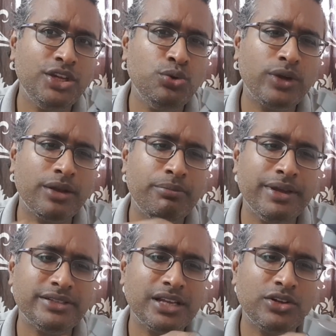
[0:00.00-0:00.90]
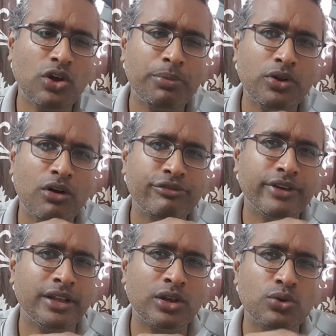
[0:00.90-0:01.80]
you can basically top it
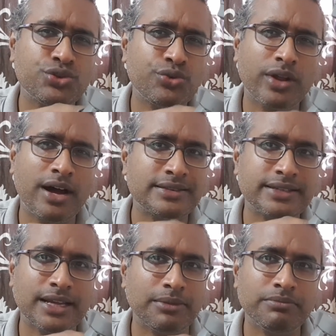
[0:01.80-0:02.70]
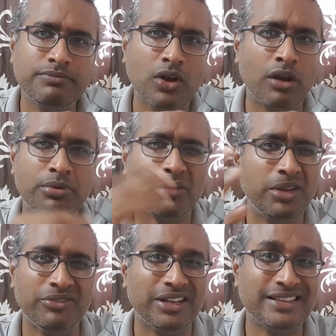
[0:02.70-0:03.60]
off in close to an hour's time, or probably
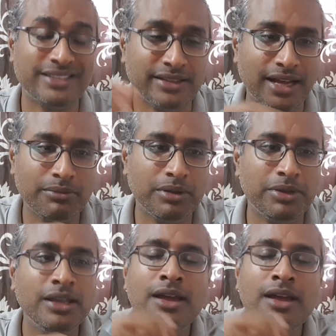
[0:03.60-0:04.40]
even less than that maybe.